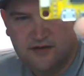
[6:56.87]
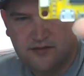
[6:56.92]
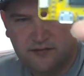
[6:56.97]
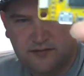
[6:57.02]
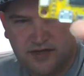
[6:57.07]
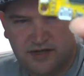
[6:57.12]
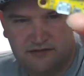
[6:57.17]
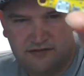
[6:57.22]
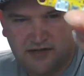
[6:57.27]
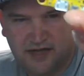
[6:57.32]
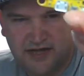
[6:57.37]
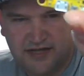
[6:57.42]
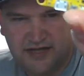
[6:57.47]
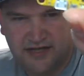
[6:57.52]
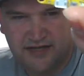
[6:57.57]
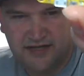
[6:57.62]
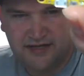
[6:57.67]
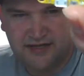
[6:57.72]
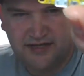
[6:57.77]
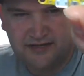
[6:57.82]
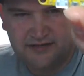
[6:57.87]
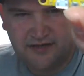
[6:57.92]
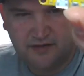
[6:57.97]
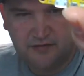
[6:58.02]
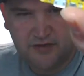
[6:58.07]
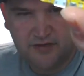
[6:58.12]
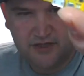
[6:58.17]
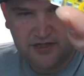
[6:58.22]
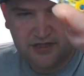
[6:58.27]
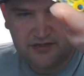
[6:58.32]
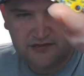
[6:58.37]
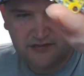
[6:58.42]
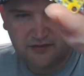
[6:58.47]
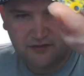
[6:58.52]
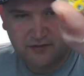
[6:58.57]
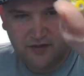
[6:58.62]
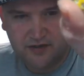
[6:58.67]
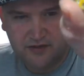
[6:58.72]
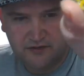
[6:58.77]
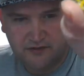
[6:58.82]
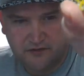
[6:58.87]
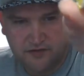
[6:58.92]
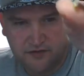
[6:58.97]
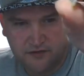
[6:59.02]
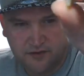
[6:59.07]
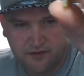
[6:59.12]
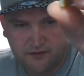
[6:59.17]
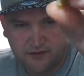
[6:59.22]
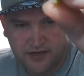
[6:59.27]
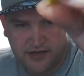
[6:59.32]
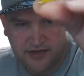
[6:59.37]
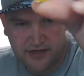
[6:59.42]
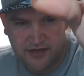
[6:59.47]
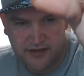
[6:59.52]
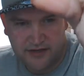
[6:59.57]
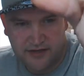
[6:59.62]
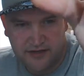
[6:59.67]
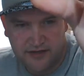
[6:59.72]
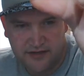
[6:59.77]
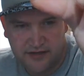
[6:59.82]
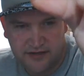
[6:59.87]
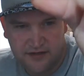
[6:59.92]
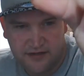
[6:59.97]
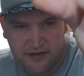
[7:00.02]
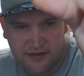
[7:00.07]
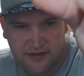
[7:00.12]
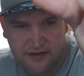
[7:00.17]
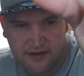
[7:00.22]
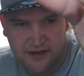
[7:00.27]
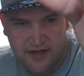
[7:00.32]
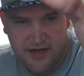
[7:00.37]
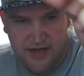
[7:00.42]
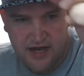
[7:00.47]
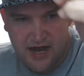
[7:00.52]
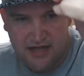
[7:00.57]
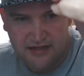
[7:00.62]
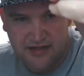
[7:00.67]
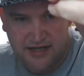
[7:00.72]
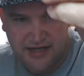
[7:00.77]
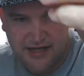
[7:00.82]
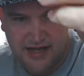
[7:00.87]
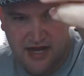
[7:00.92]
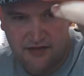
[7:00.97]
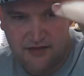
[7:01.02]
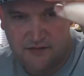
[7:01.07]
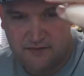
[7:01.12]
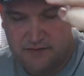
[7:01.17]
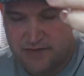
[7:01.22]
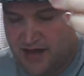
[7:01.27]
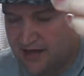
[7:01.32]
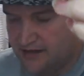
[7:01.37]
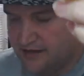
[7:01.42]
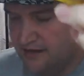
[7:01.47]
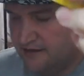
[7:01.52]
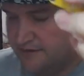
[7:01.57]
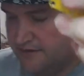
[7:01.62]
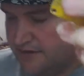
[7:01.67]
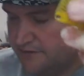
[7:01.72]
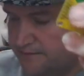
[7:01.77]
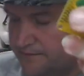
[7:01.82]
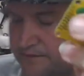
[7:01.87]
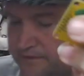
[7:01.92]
But I'm liking these. I'm putting these in quite a few already. I like how the back of it